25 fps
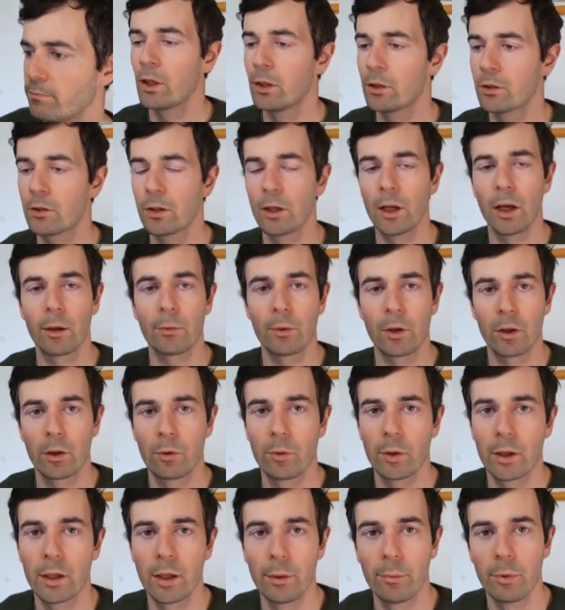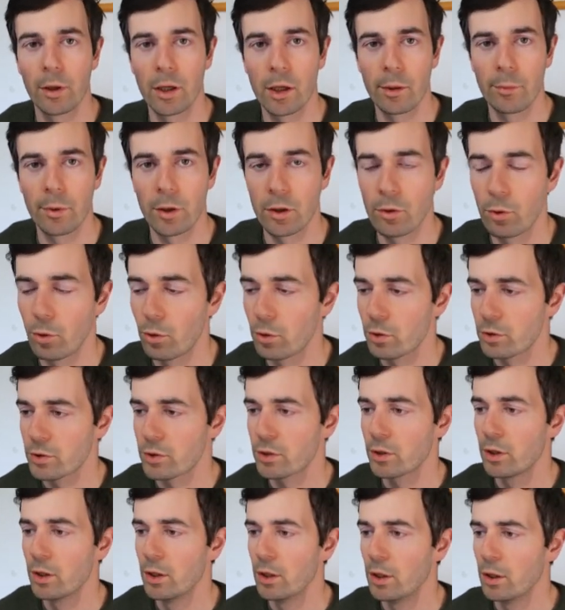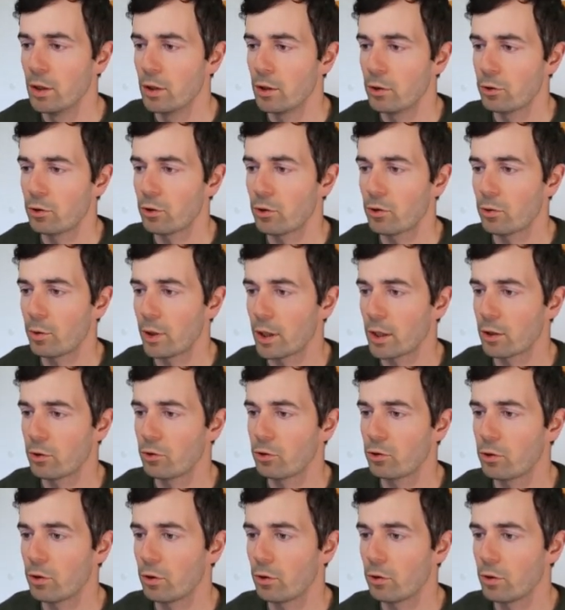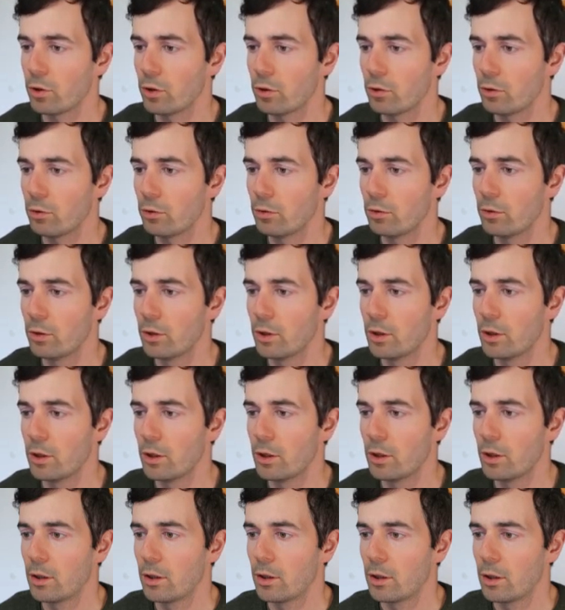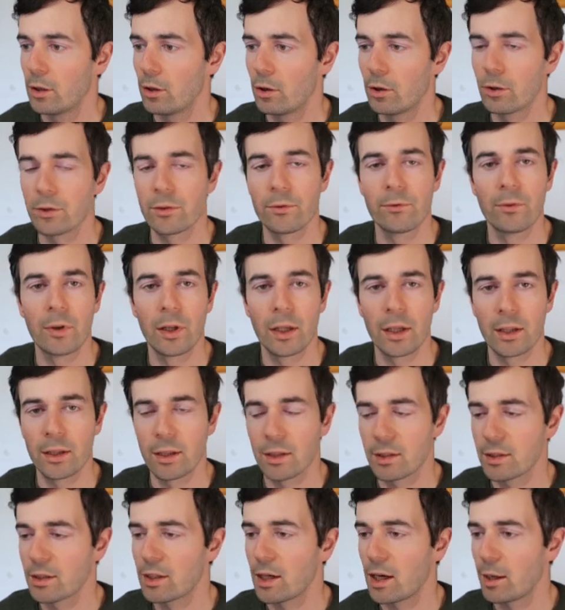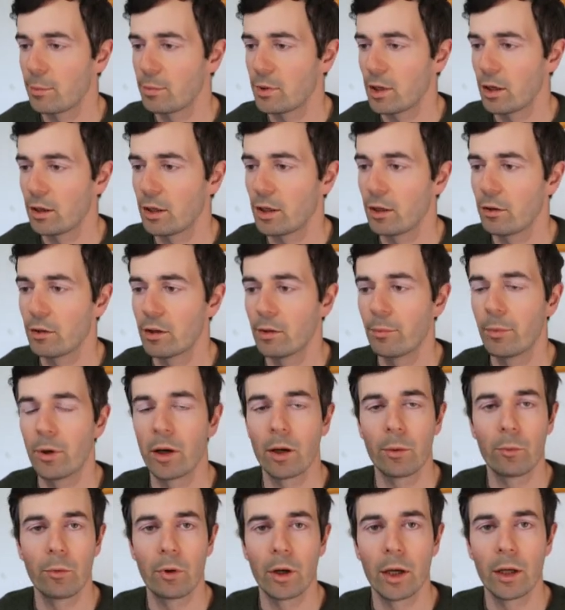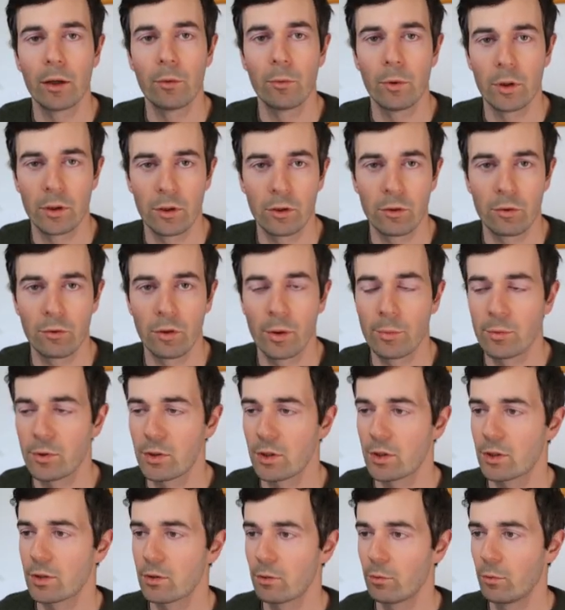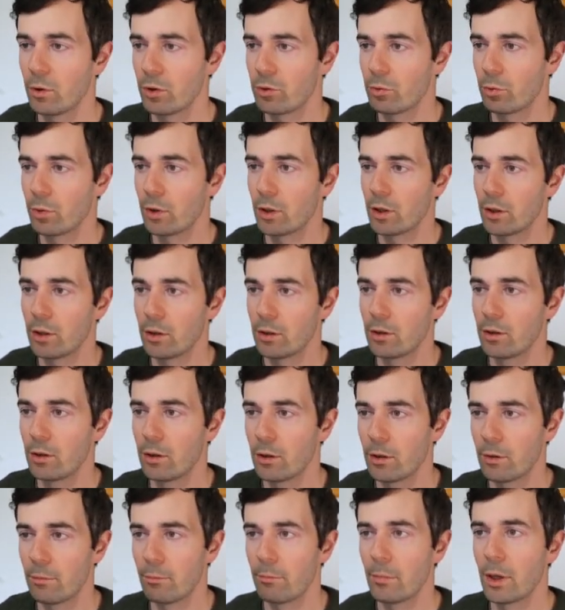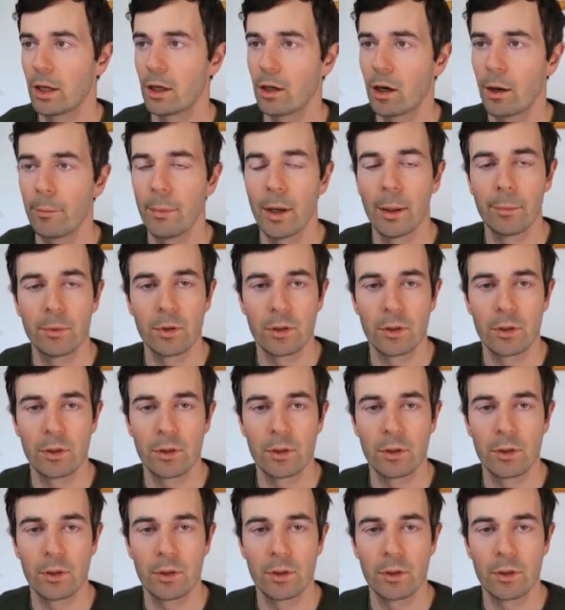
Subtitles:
So now I'm going to quickly bring up a course just so I can show you us filling this gap down here in the bottom right with descriptions, which will make our map